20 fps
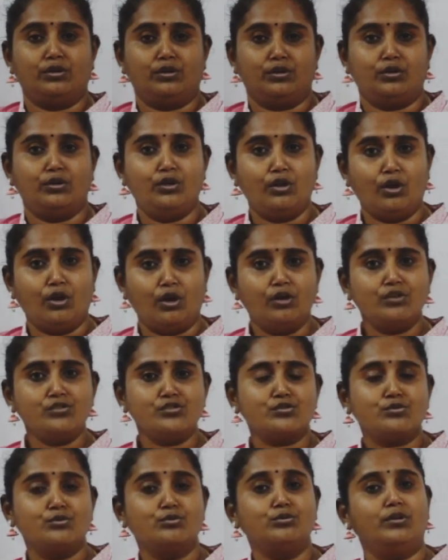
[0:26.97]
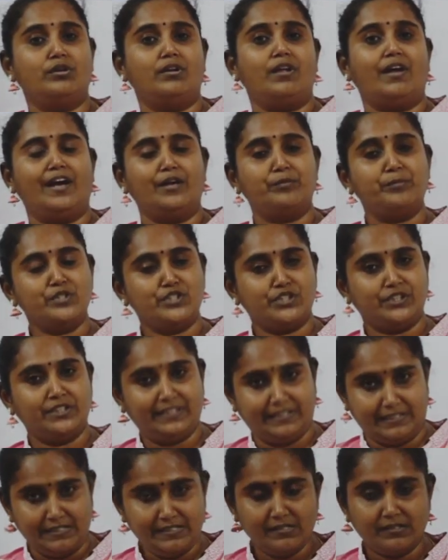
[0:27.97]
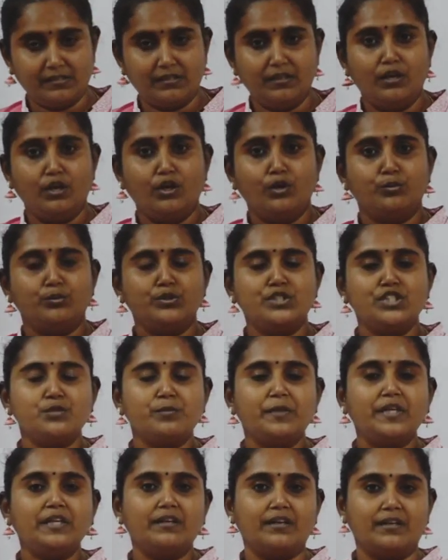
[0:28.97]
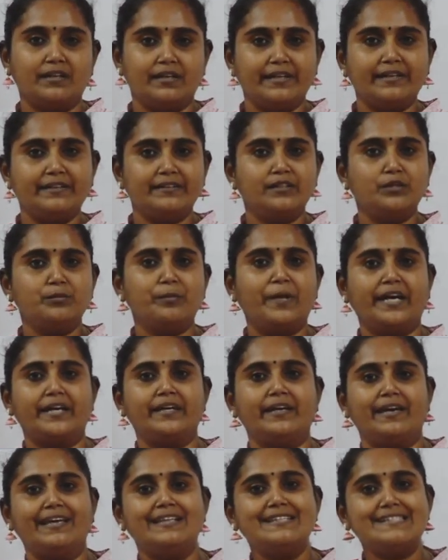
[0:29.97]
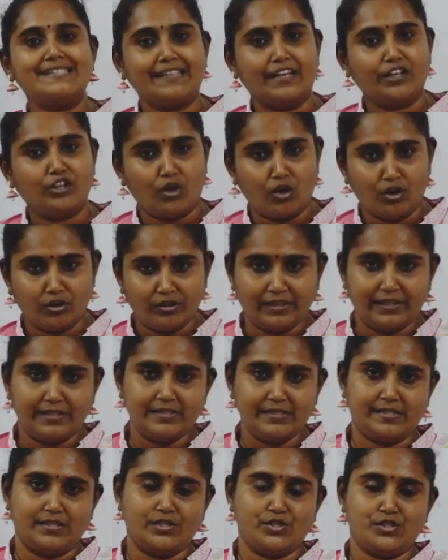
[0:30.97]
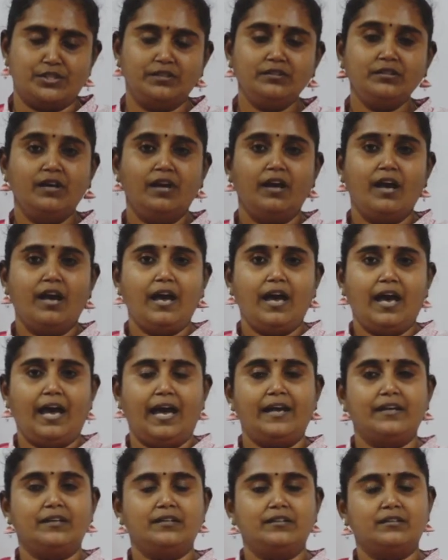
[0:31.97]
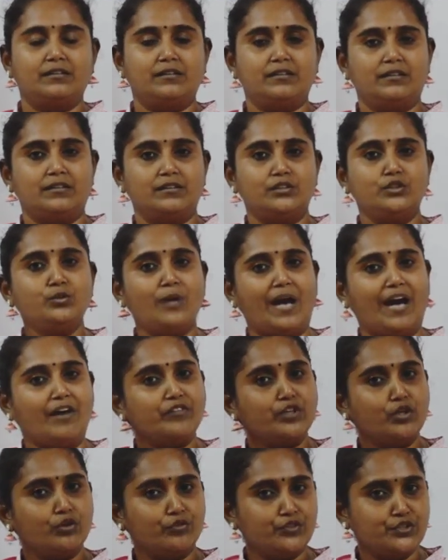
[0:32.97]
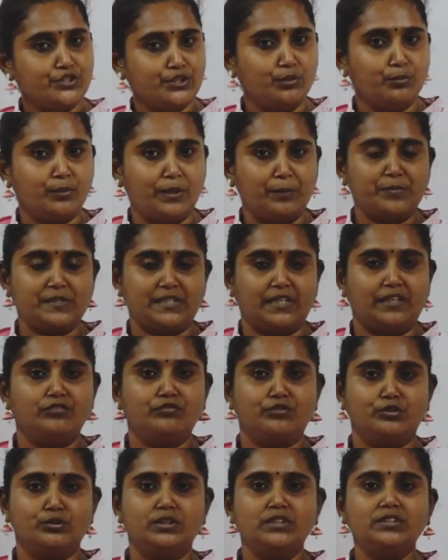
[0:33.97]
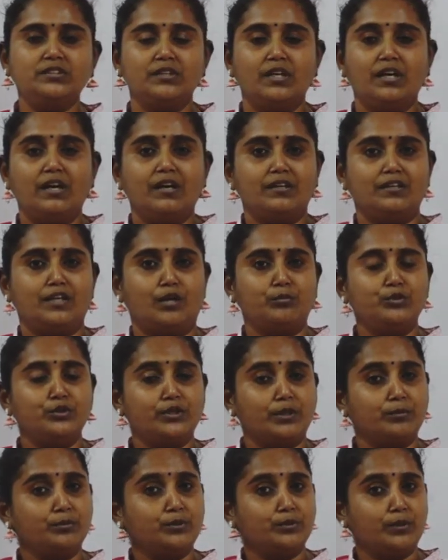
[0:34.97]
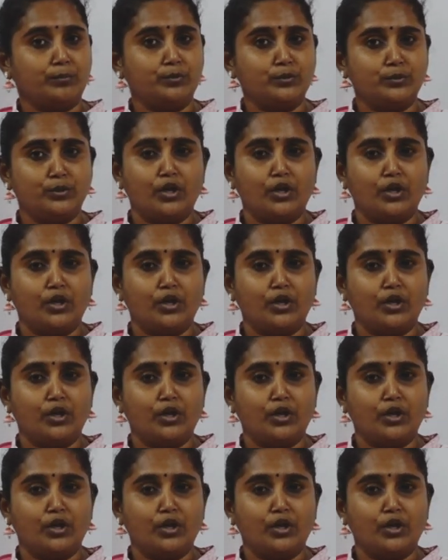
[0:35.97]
law school admission test which has been conducted by LSAT organization, and you have the official website for this, www.lsat.org.